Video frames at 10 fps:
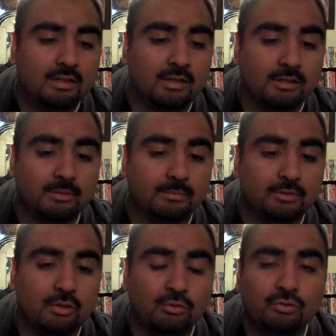
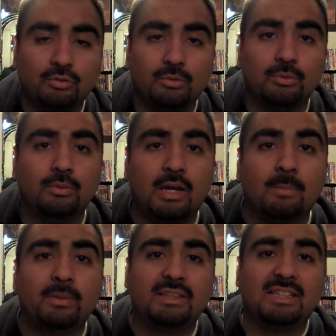I'll
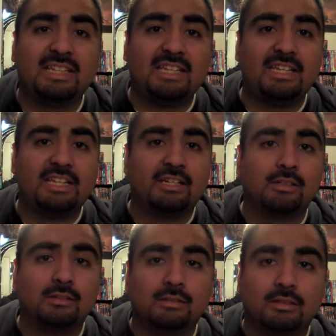put the link
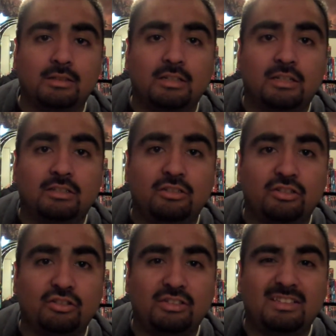here
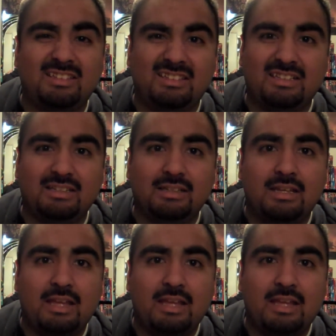just so you can see.